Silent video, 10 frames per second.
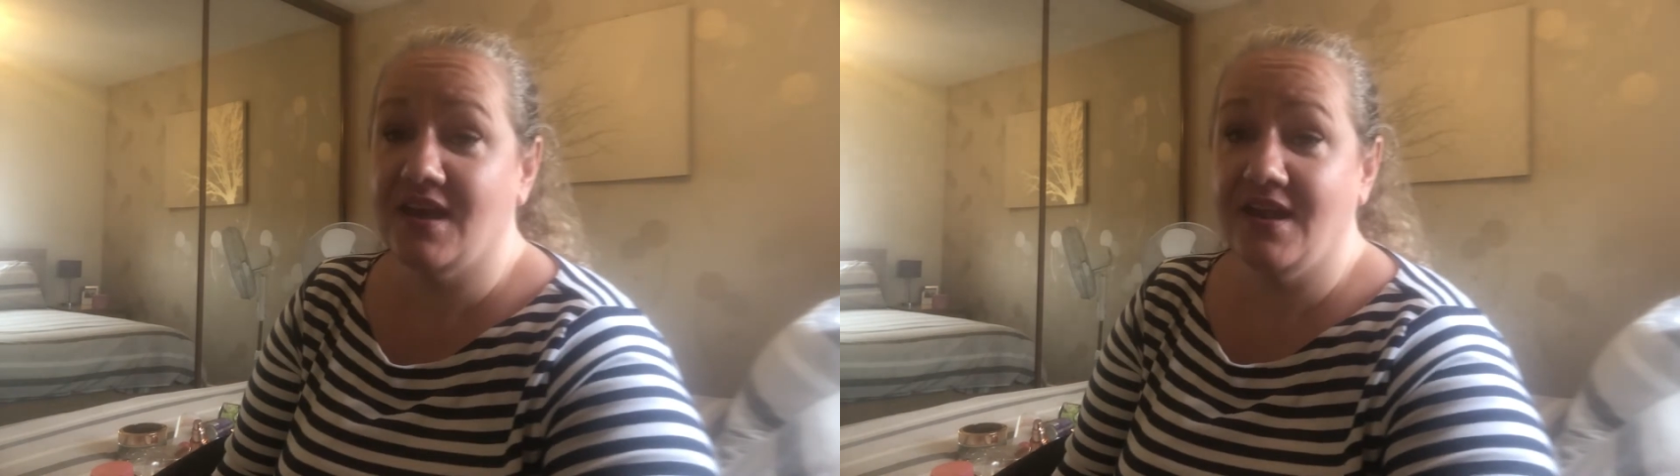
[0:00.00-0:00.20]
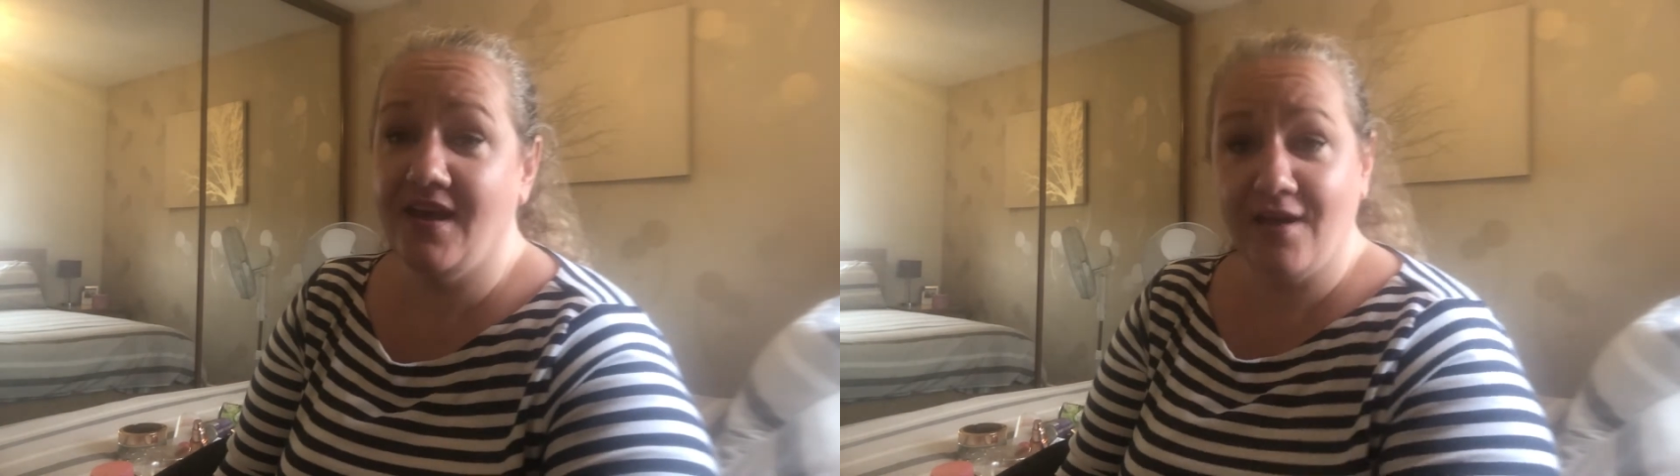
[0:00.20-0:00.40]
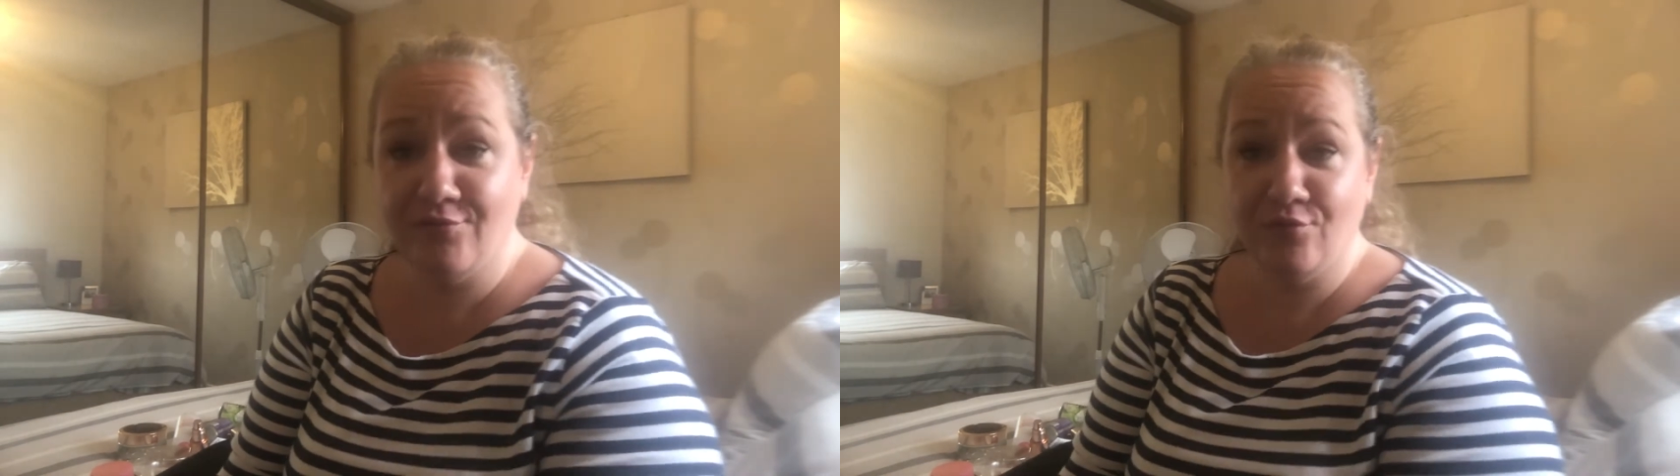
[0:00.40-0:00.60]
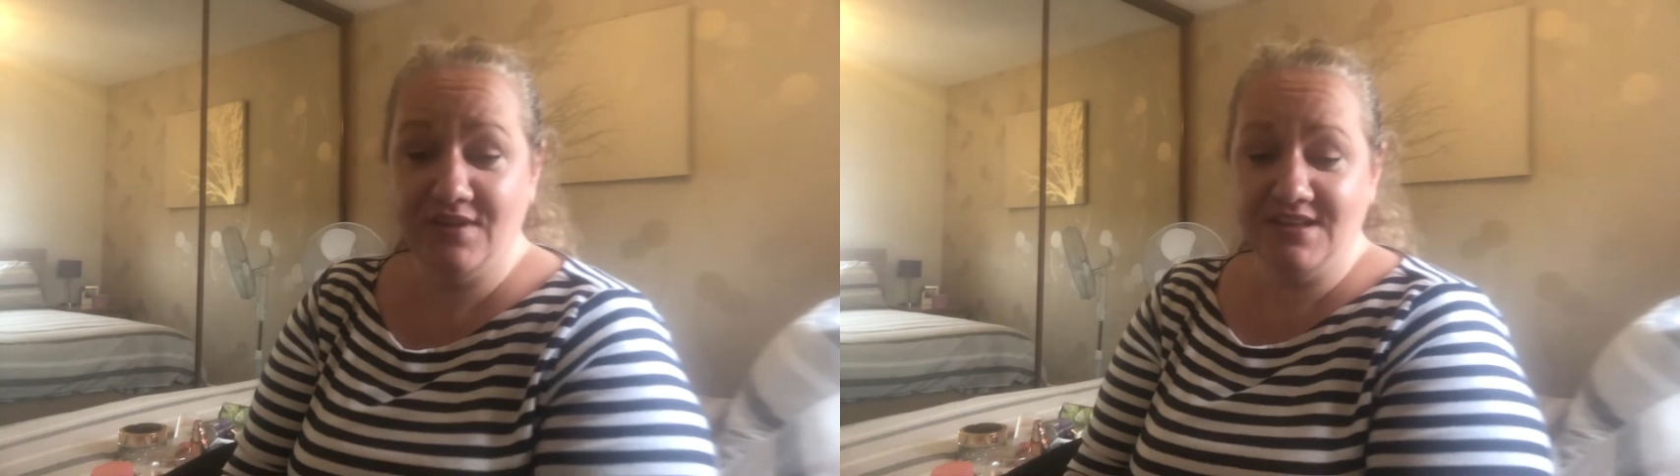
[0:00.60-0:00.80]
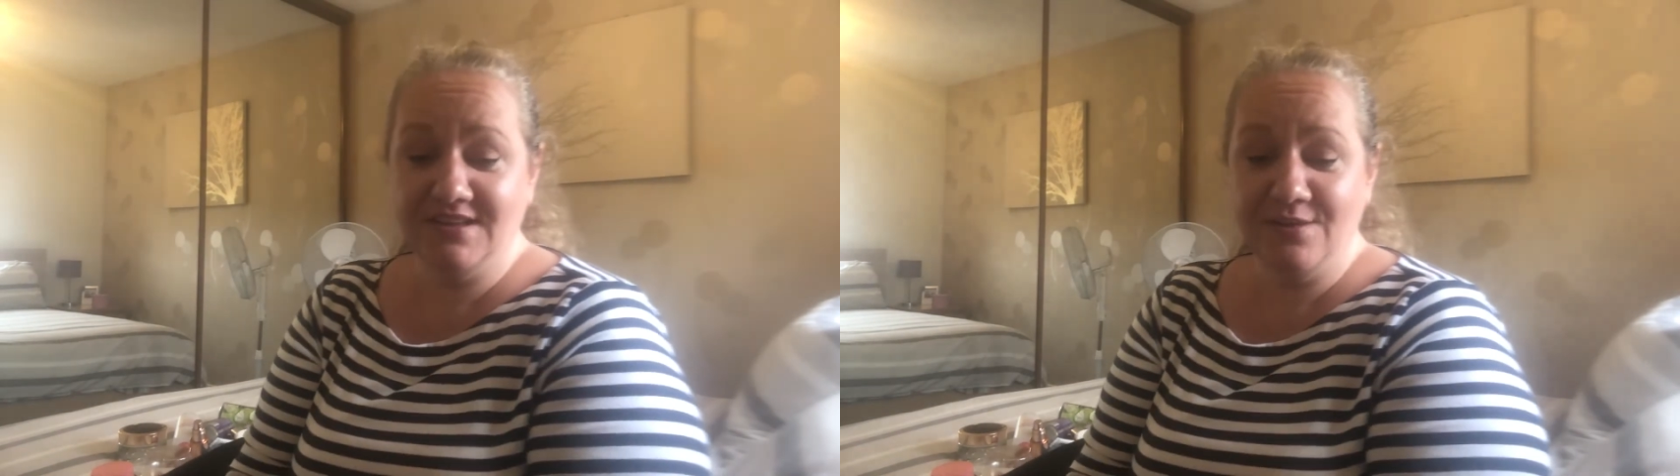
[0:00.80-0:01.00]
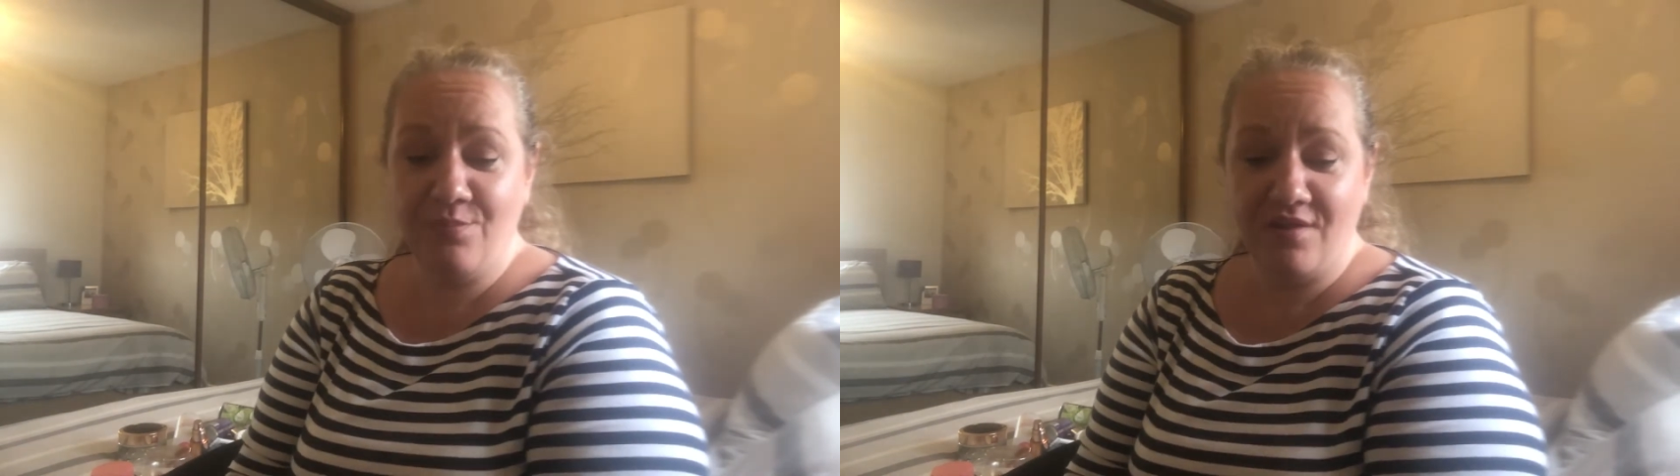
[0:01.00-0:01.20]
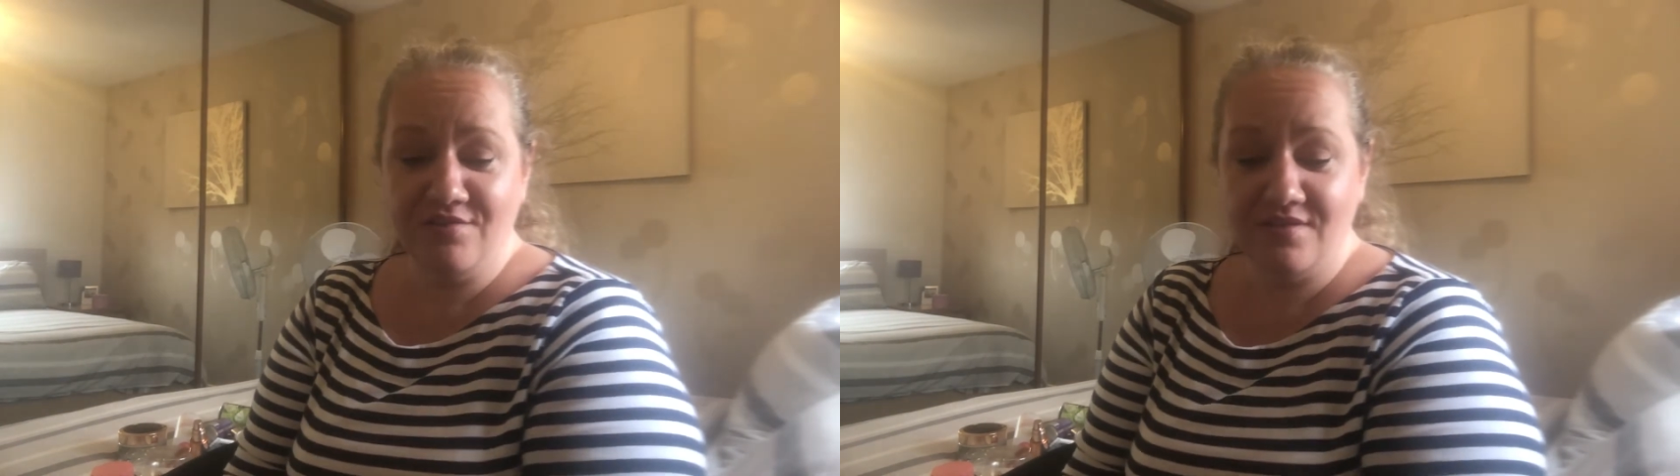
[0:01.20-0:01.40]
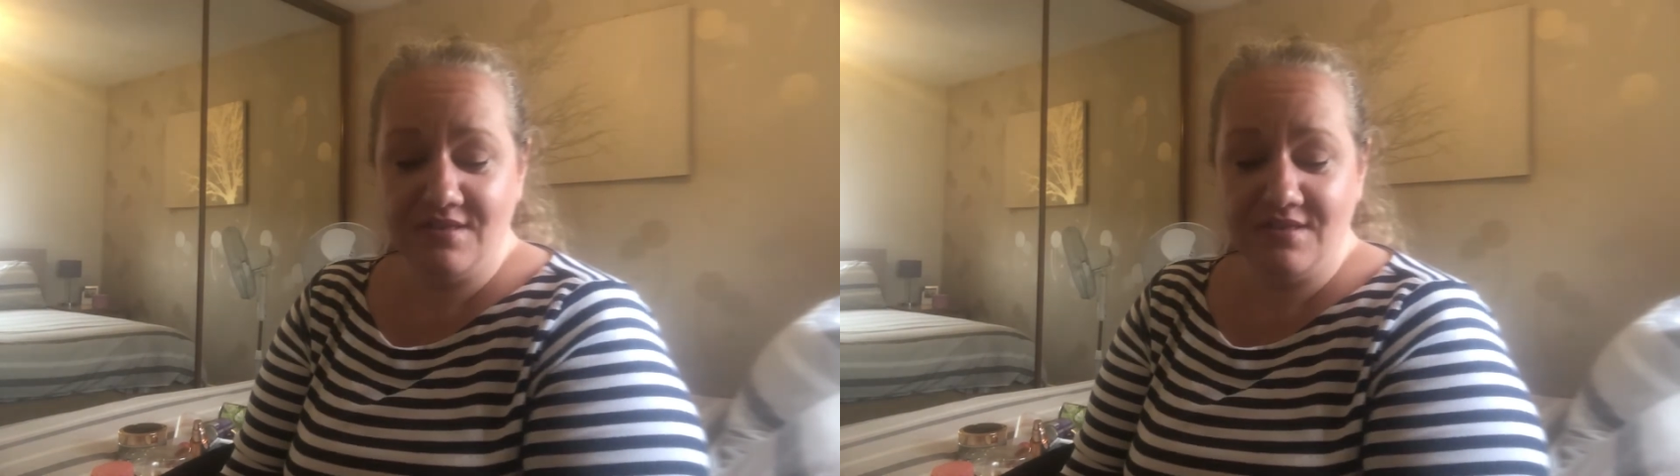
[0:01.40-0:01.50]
and I have already repurchased,